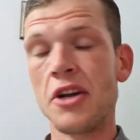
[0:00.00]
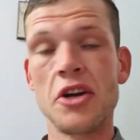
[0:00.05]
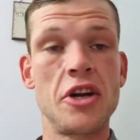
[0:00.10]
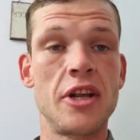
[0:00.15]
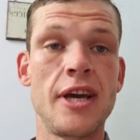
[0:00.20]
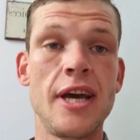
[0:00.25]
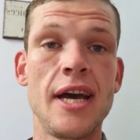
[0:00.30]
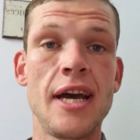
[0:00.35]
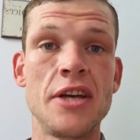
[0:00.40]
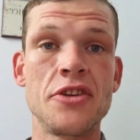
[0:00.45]

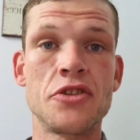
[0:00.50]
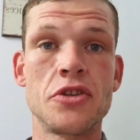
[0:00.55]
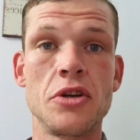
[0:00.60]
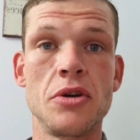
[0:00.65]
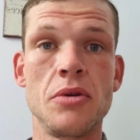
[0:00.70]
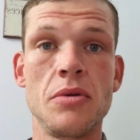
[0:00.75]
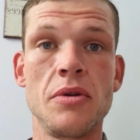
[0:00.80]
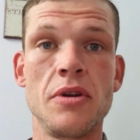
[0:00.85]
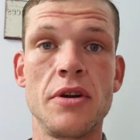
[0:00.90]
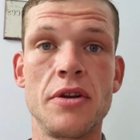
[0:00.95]
gonna get out
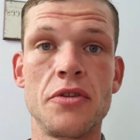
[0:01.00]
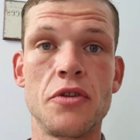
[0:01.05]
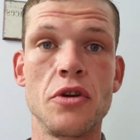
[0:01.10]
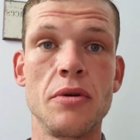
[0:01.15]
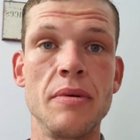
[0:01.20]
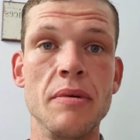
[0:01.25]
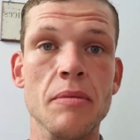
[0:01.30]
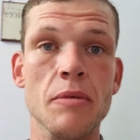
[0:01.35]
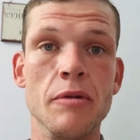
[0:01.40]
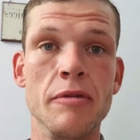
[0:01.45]
soon, do
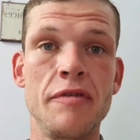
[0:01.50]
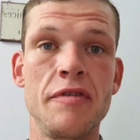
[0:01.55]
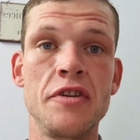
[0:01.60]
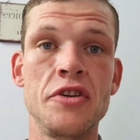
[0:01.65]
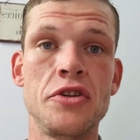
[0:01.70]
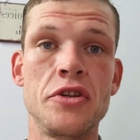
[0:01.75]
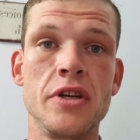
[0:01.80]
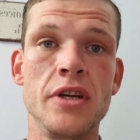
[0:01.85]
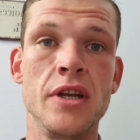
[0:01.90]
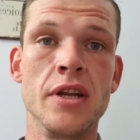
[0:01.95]
a bit more
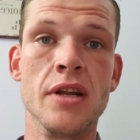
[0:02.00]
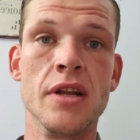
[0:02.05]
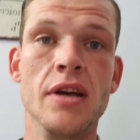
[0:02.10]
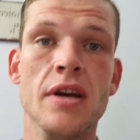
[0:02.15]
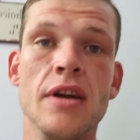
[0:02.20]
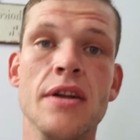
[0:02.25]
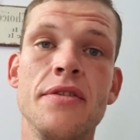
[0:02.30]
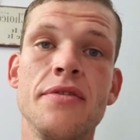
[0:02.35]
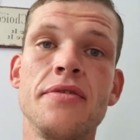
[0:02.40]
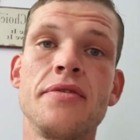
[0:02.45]
fishing,
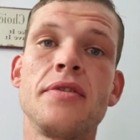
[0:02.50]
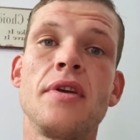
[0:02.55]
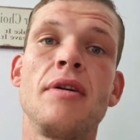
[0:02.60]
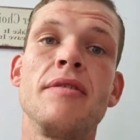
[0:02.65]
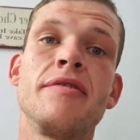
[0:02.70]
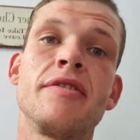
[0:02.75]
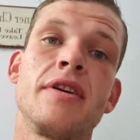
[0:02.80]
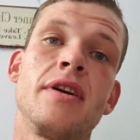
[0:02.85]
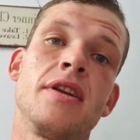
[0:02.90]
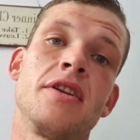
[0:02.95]

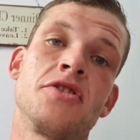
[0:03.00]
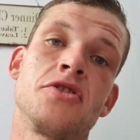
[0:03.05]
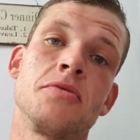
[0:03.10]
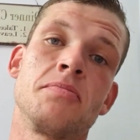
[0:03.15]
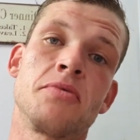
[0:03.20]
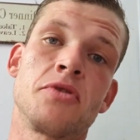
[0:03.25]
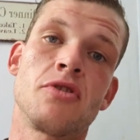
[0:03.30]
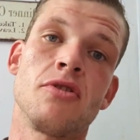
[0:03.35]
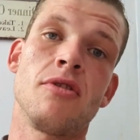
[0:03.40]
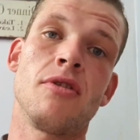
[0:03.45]
don't forget to
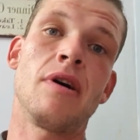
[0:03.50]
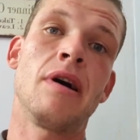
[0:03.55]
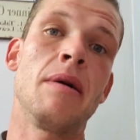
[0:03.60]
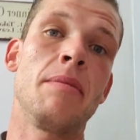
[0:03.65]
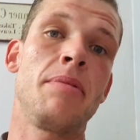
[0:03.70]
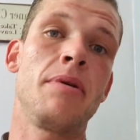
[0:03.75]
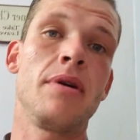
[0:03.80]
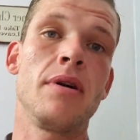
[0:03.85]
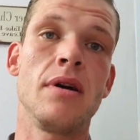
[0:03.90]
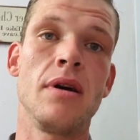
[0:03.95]

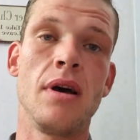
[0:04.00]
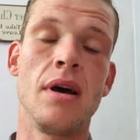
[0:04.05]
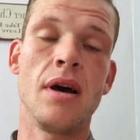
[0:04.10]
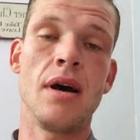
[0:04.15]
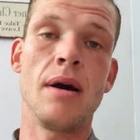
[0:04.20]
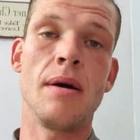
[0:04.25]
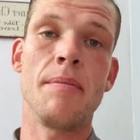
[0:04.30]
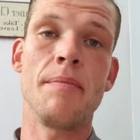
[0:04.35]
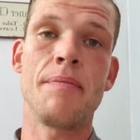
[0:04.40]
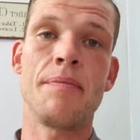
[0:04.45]
subscribe,
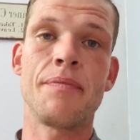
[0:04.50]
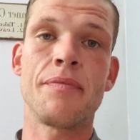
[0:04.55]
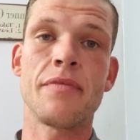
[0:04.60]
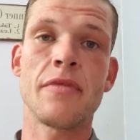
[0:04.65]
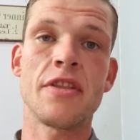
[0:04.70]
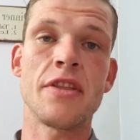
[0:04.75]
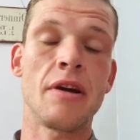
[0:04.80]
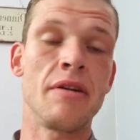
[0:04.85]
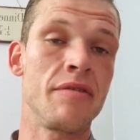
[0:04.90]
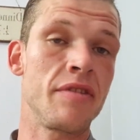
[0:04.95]
um,
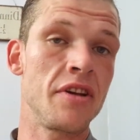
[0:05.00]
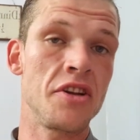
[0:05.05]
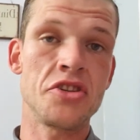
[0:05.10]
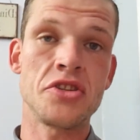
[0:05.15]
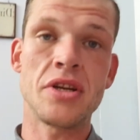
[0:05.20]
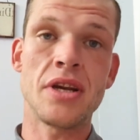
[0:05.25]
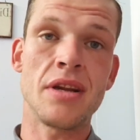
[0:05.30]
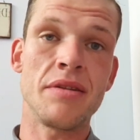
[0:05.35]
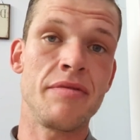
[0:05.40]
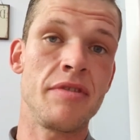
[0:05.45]
don't forget to
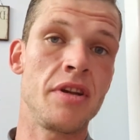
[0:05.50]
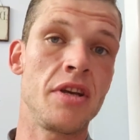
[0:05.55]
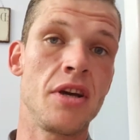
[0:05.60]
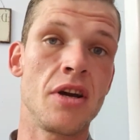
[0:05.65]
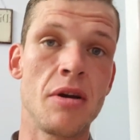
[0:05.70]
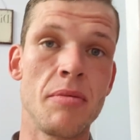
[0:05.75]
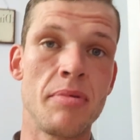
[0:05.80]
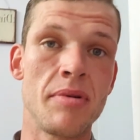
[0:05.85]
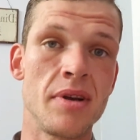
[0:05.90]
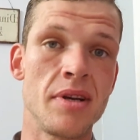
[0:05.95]
share the
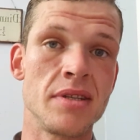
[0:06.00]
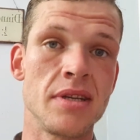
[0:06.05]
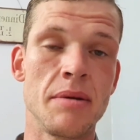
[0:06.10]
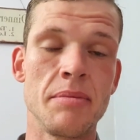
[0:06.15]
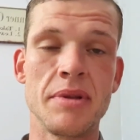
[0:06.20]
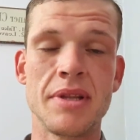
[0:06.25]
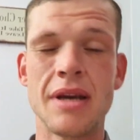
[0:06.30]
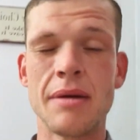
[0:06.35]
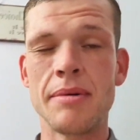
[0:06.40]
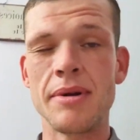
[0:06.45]
video please,
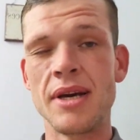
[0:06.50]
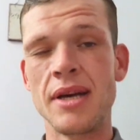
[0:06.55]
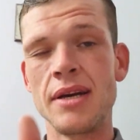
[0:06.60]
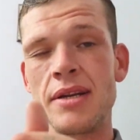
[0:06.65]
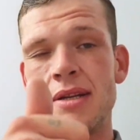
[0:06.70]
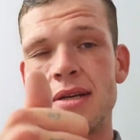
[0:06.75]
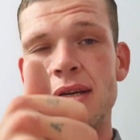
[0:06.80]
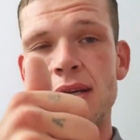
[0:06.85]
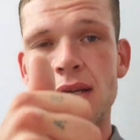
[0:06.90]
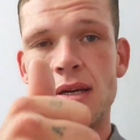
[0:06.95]
that'd be double
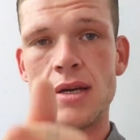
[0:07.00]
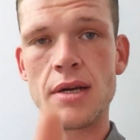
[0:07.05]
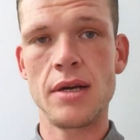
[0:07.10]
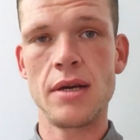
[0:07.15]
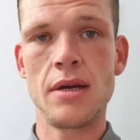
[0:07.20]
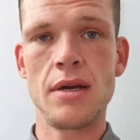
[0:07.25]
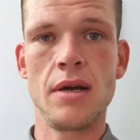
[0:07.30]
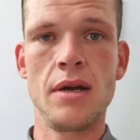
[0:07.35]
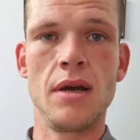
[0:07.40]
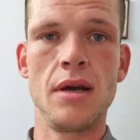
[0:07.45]
handy.
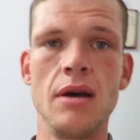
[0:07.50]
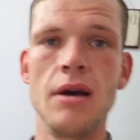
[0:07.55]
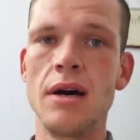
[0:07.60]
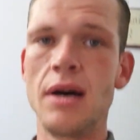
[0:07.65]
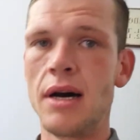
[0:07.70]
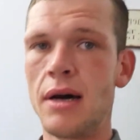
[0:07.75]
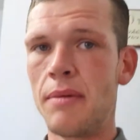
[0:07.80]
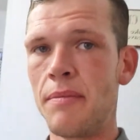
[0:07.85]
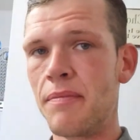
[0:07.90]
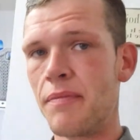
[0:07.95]

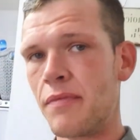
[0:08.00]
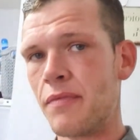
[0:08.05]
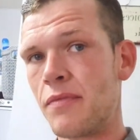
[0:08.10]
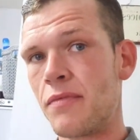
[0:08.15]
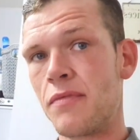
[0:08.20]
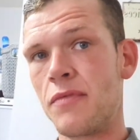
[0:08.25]
Um,